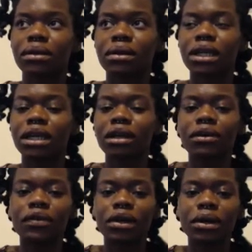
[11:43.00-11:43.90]
think
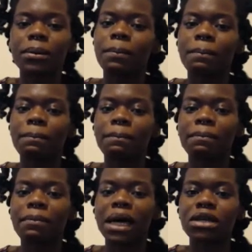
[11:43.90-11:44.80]
of a
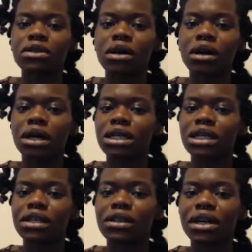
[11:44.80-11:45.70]
massage
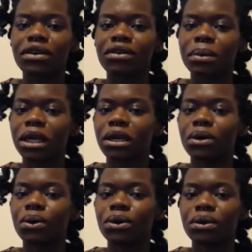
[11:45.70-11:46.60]
therapy
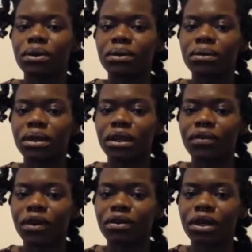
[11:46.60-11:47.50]
oil, like
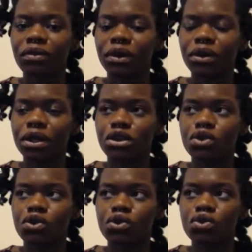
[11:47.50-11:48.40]
very, very
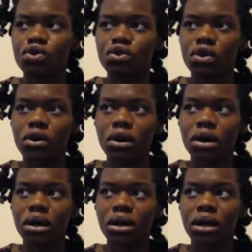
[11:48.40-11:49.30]

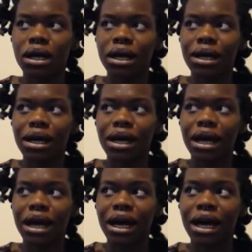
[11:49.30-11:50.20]
strong
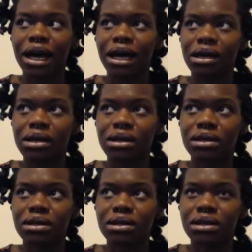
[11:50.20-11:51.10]
and
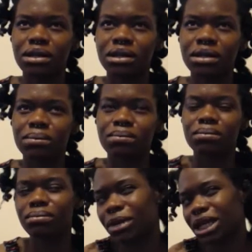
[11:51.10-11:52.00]

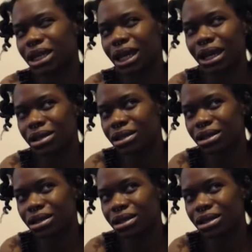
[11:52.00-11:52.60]
medicated.